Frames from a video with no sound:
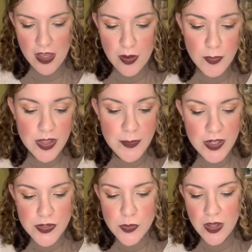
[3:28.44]
With the middle
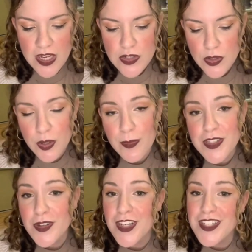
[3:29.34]
school age group, it's
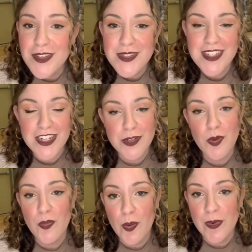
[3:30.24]
great to use
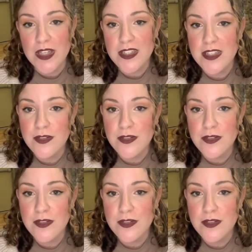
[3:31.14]
teachable moments.